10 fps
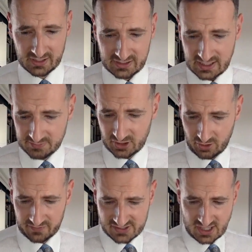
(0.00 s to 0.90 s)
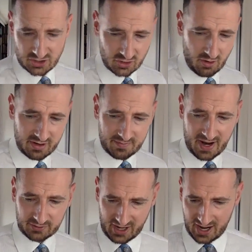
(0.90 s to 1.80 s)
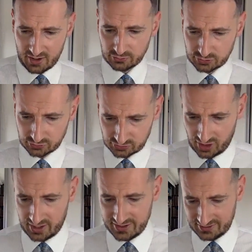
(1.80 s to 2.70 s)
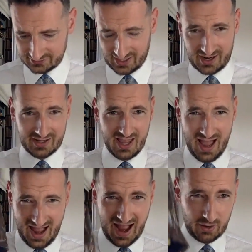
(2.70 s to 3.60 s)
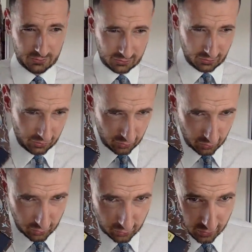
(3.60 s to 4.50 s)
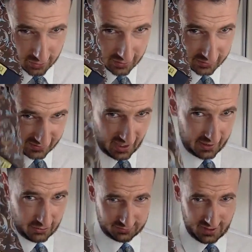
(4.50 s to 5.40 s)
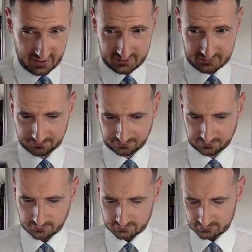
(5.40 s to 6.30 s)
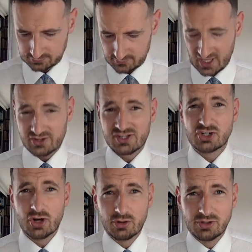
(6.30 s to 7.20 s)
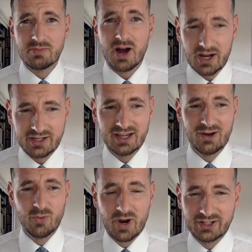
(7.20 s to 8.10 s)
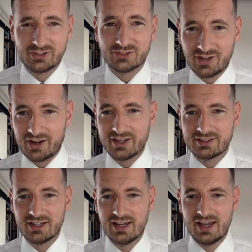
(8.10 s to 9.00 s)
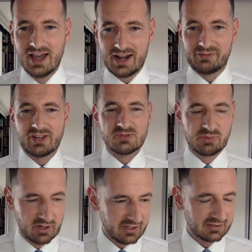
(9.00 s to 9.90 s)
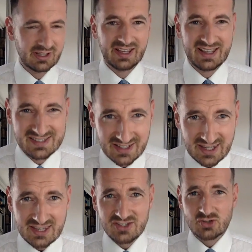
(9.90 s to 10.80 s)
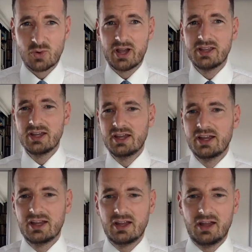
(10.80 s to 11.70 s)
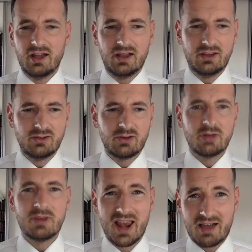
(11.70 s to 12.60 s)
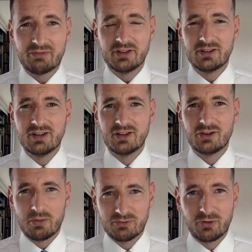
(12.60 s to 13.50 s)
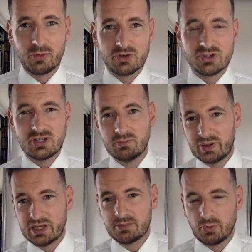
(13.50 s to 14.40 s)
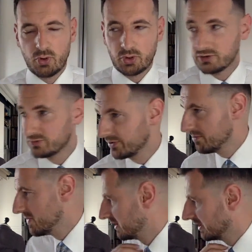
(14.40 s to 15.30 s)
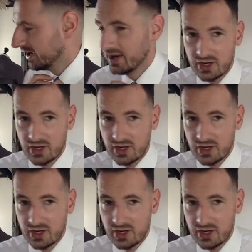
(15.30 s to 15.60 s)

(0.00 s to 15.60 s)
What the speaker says: Keep the conversation going about how to tie a tie. How do you tie your tie? Because I showed you my way to tie it, and I think it's brilliant. It's the easiest way. You're going to be laughing going forward, seeing people looking for a mirror,